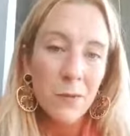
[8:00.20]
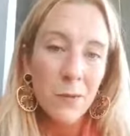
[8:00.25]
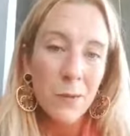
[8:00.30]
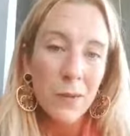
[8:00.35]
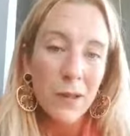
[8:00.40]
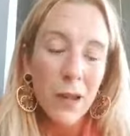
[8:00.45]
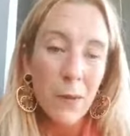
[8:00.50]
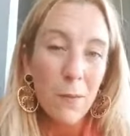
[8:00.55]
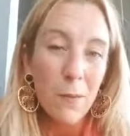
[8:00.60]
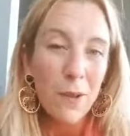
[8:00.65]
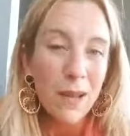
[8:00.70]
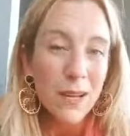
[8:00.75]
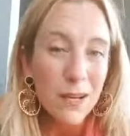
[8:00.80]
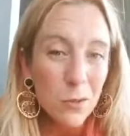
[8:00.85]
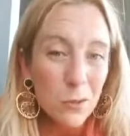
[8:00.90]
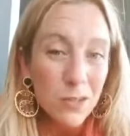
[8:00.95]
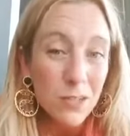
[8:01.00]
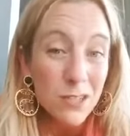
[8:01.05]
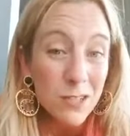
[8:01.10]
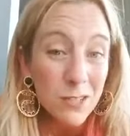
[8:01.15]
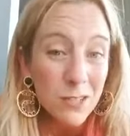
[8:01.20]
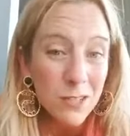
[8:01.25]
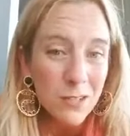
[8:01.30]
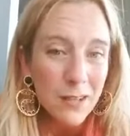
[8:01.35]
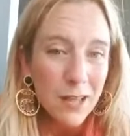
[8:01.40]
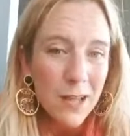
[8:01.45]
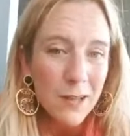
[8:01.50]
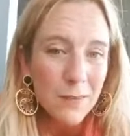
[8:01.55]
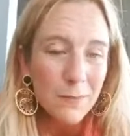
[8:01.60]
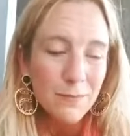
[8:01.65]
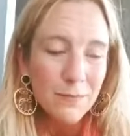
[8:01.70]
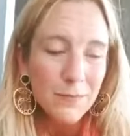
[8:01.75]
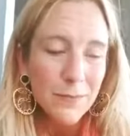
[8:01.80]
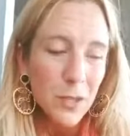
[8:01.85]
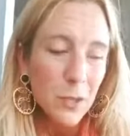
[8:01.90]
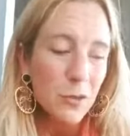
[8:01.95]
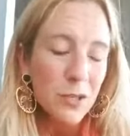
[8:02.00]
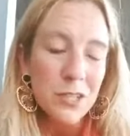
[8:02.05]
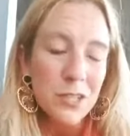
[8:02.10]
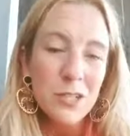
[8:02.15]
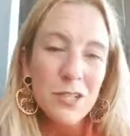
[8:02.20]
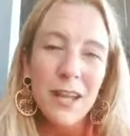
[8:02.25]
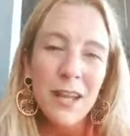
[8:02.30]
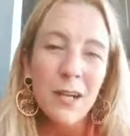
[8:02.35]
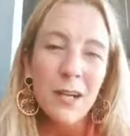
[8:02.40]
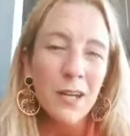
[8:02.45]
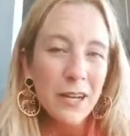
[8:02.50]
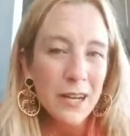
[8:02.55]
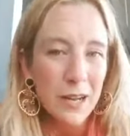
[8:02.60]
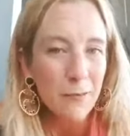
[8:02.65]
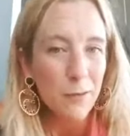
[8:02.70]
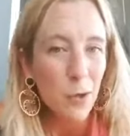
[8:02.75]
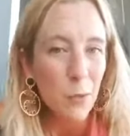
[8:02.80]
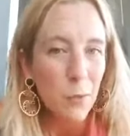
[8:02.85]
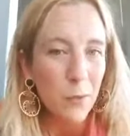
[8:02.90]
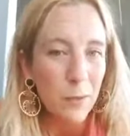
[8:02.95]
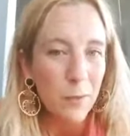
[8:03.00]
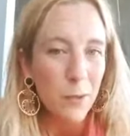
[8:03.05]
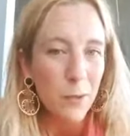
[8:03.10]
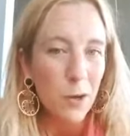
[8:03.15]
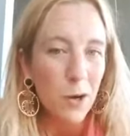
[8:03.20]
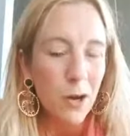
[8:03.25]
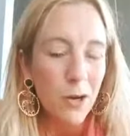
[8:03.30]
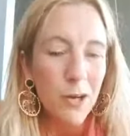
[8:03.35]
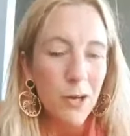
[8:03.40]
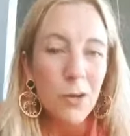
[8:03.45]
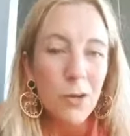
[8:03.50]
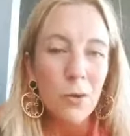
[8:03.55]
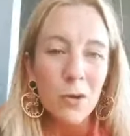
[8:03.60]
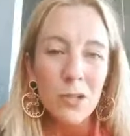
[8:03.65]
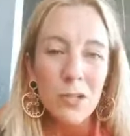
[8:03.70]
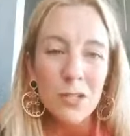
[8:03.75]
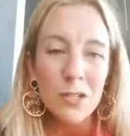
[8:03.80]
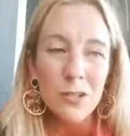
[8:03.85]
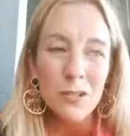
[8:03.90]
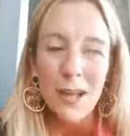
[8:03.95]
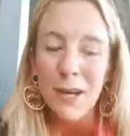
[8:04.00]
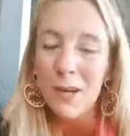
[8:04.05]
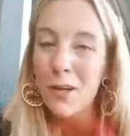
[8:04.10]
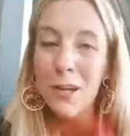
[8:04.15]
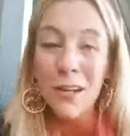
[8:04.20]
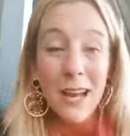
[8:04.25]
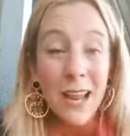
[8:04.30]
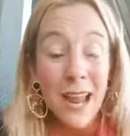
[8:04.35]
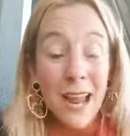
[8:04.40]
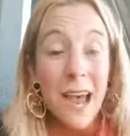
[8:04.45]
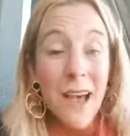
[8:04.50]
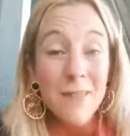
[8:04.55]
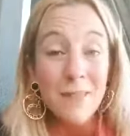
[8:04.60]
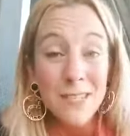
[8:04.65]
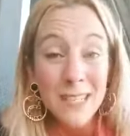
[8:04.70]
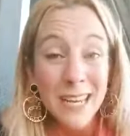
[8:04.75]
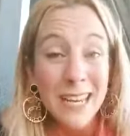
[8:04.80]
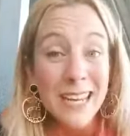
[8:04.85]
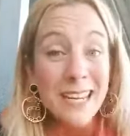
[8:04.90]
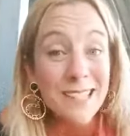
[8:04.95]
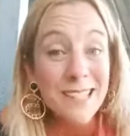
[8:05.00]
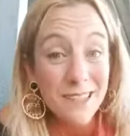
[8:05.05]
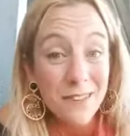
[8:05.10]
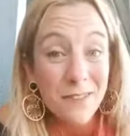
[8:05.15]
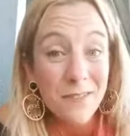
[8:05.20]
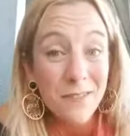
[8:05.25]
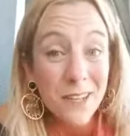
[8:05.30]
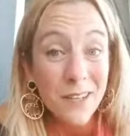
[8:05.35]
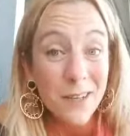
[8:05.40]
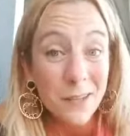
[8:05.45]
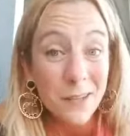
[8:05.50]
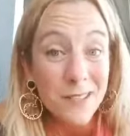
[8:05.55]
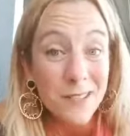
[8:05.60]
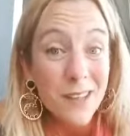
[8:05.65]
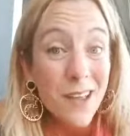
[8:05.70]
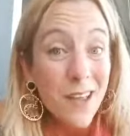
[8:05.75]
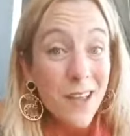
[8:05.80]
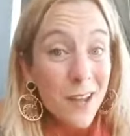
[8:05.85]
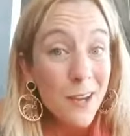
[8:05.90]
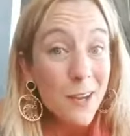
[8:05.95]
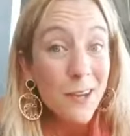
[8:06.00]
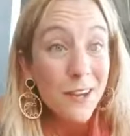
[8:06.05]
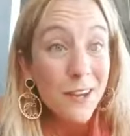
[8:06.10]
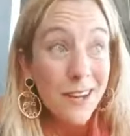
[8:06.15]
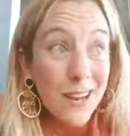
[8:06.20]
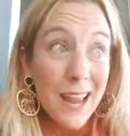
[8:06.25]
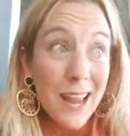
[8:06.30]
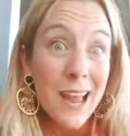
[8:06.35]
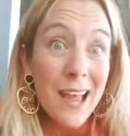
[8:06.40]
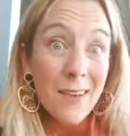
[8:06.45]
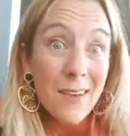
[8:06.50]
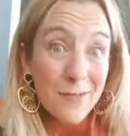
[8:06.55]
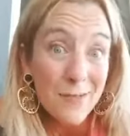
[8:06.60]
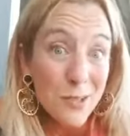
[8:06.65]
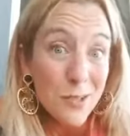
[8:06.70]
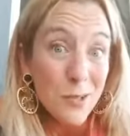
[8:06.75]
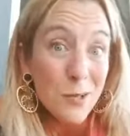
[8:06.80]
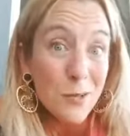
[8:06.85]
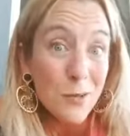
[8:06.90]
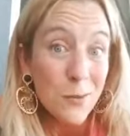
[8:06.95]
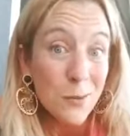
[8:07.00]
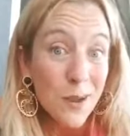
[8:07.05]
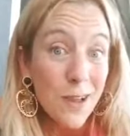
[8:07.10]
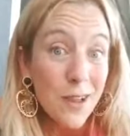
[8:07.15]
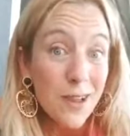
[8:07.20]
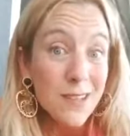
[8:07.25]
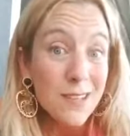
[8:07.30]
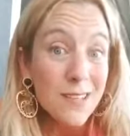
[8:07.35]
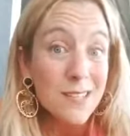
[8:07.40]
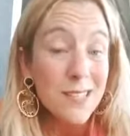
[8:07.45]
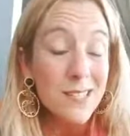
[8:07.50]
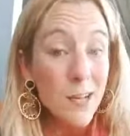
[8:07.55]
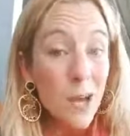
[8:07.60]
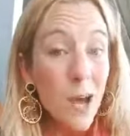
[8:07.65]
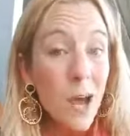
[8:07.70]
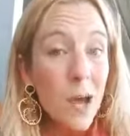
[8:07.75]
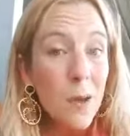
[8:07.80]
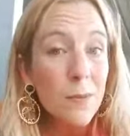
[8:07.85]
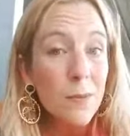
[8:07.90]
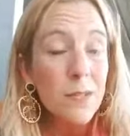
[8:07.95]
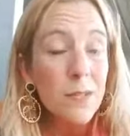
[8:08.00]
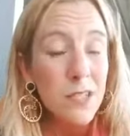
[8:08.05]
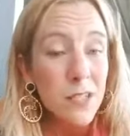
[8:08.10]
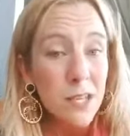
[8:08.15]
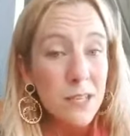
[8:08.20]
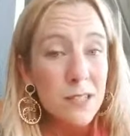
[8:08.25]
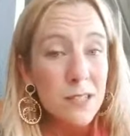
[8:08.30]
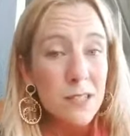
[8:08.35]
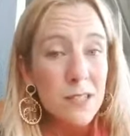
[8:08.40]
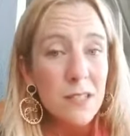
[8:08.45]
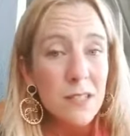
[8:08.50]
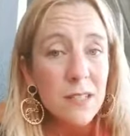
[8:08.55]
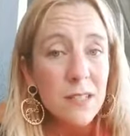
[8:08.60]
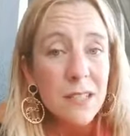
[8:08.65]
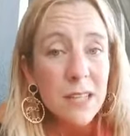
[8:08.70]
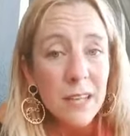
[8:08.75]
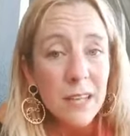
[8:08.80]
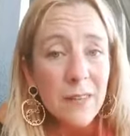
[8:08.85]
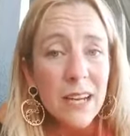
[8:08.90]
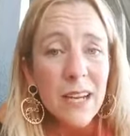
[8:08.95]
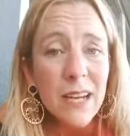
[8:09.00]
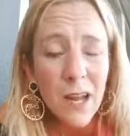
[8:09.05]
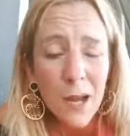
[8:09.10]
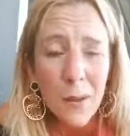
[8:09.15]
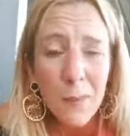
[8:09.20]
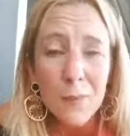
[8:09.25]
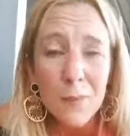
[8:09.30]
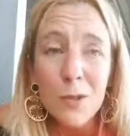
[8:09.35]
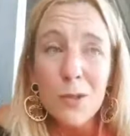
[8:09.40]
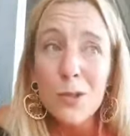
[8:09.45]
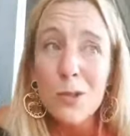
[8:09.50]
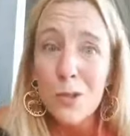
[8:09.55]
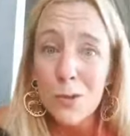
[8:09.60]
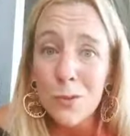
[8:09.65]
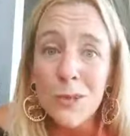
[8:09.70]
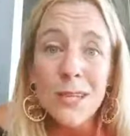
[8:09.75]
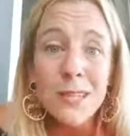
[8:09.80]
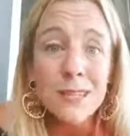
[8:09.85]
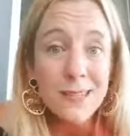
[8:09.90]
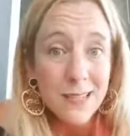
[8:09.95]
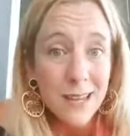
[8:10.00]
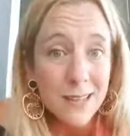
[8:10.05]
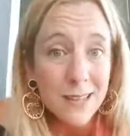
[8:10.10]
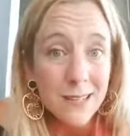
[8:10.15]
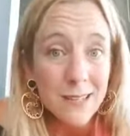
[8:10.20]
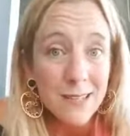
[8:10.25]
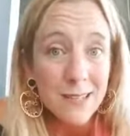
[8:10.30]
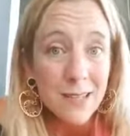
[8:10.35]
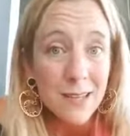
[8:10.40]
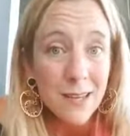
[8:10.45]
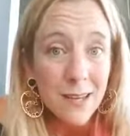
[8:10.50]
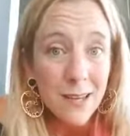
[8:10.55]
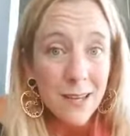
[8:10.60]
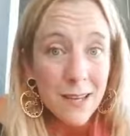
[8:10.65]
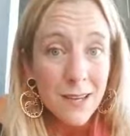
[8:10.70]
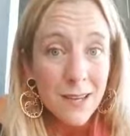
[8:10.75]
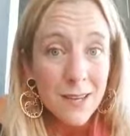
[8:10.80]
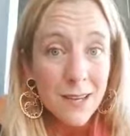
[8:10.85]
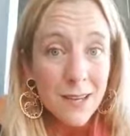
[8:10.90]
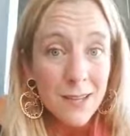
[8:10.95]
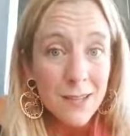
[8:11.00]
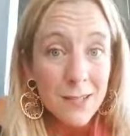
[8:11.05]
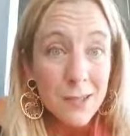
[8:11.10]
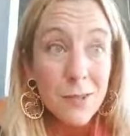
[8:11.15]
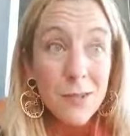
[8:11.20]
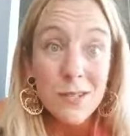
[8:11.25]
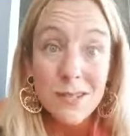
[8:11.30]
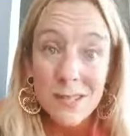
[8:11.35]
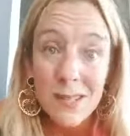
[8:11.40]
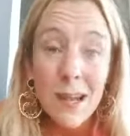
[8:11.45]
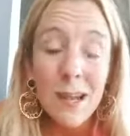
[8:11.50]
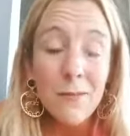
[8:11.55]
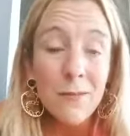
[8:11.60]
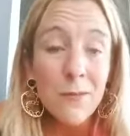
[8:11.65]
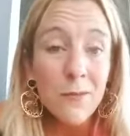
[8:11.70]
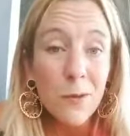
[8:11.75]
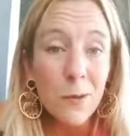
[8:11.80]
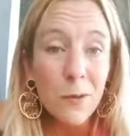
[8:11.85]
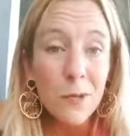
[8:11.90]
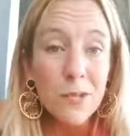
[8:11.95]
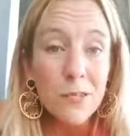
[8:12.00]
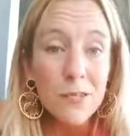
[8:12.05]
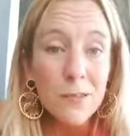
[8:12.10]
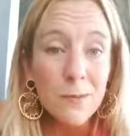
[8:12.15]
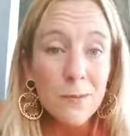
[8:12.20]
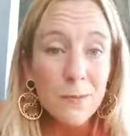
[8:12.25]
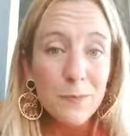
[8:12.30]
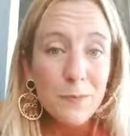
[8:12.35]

ripple out. But in order to do that, you're going to have to open up your heart. In order to do that, you're going to have to get into the feels. You're going to have to stop just giving up the duty sex to this life of yours.